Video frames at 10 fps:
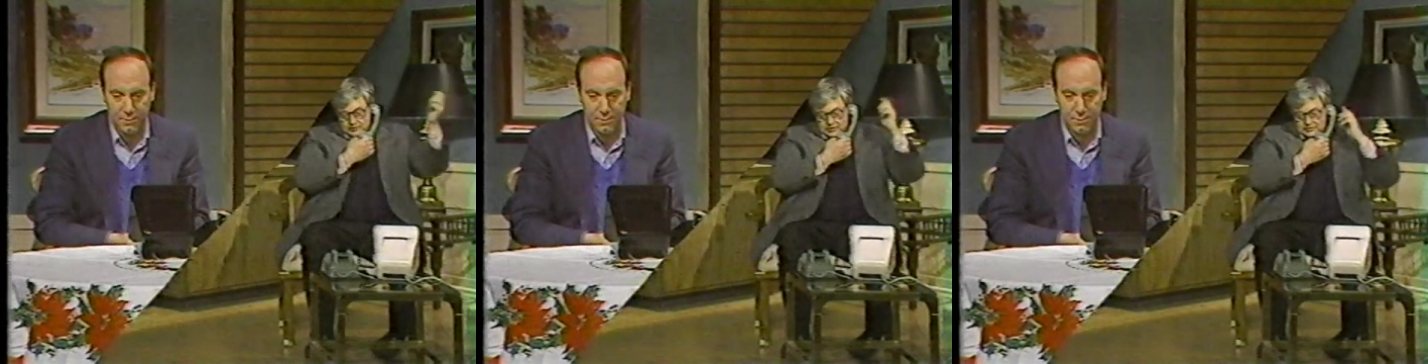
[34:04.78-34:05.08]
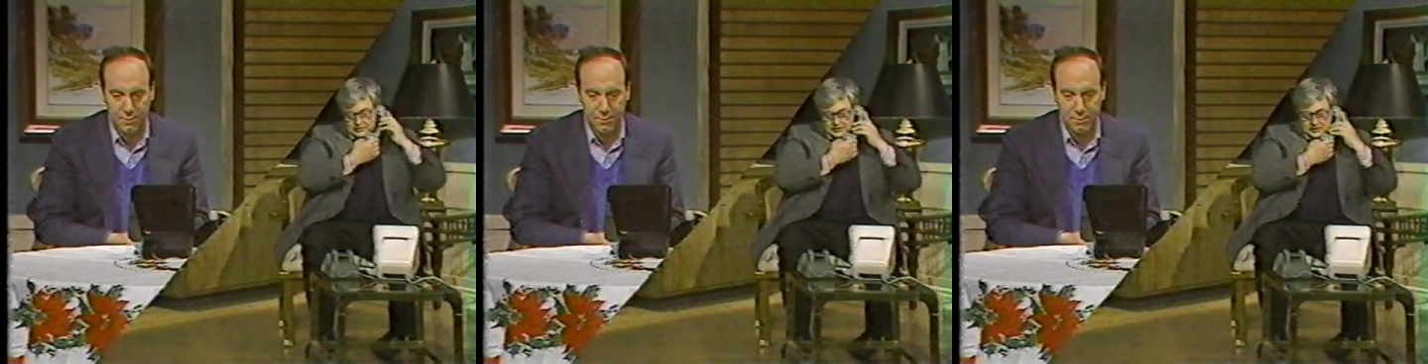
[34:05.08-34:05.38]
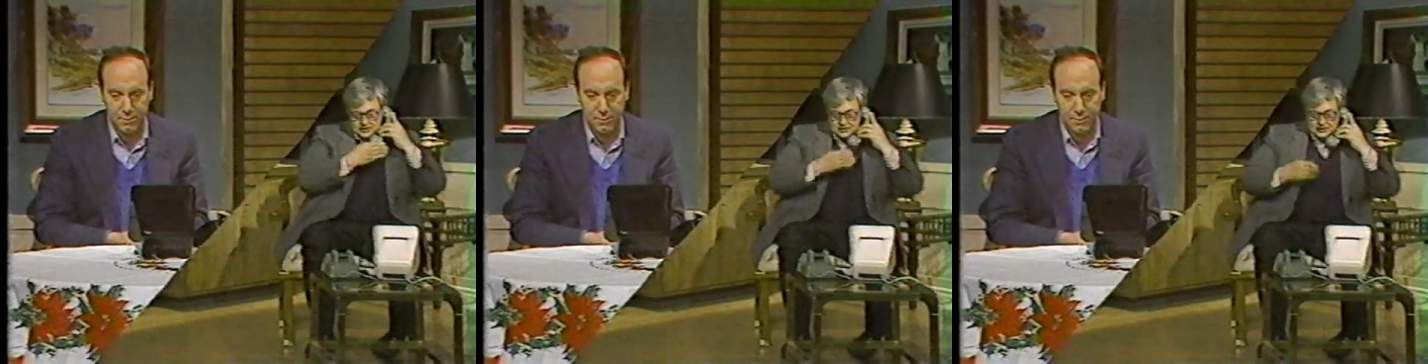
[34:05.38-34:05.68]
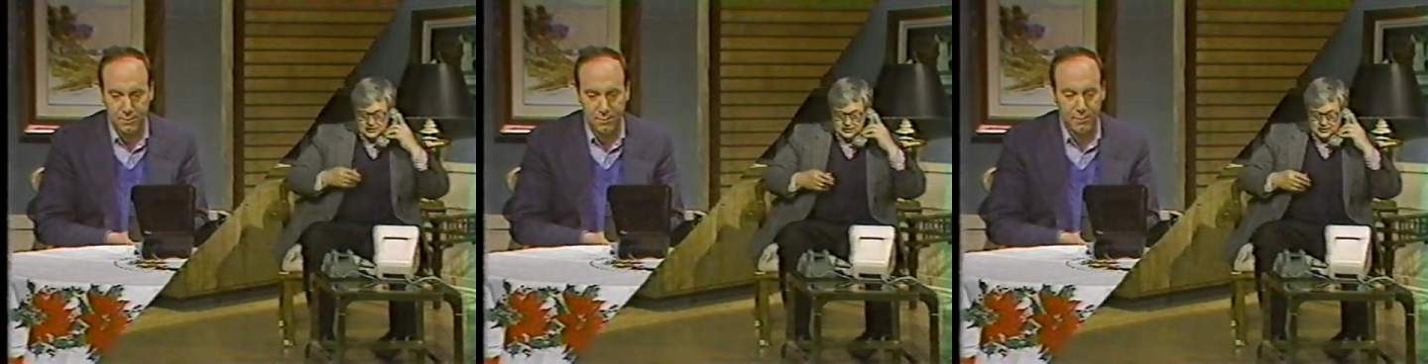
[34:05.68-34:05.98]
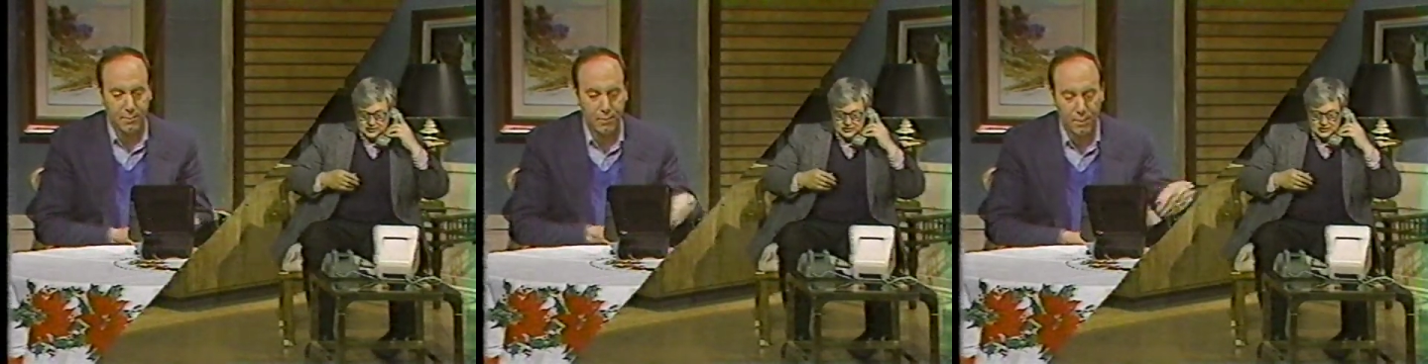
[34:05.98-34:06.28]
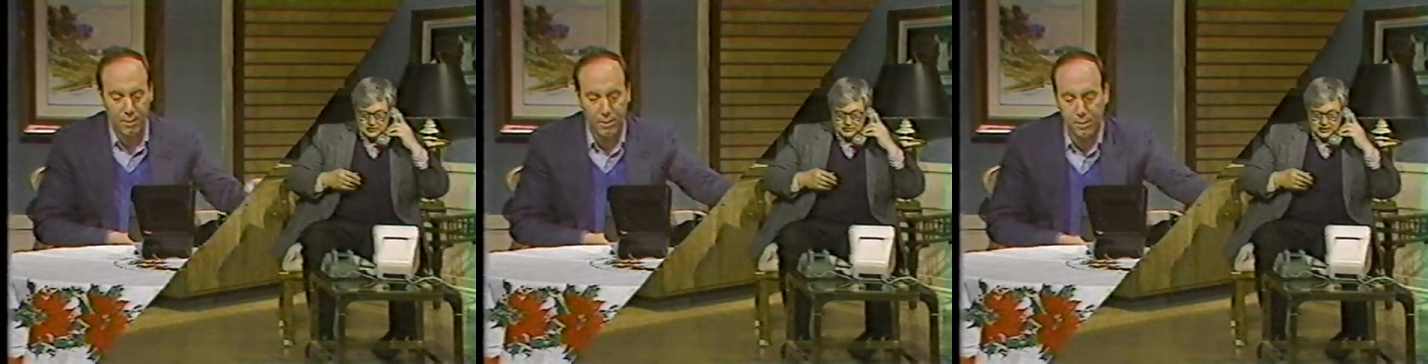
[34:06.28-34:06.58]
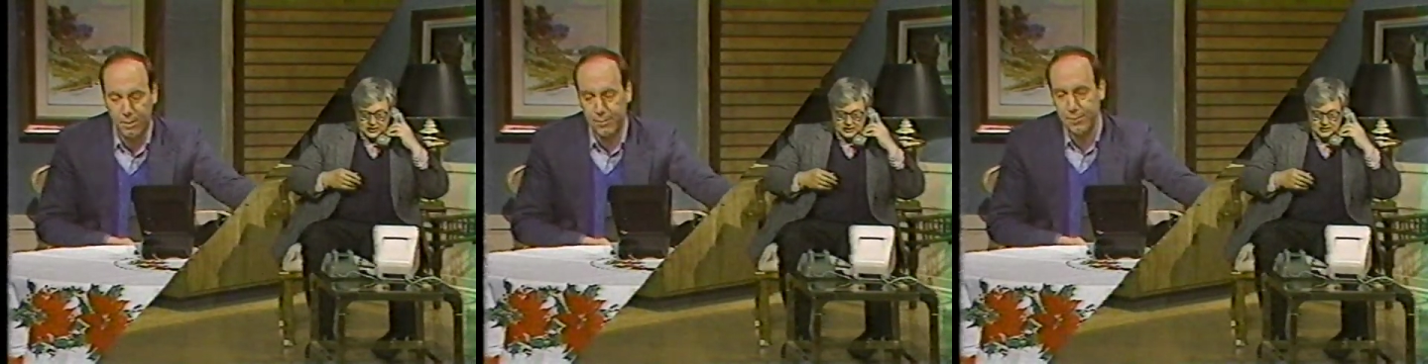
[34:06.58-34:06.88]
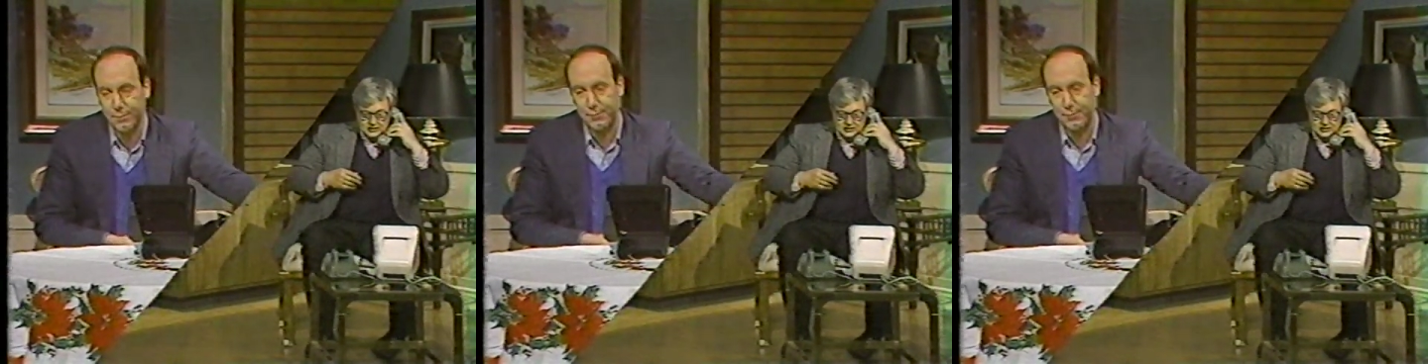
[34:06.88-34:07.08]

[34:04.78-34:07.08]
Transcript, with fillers: phone is still ringing.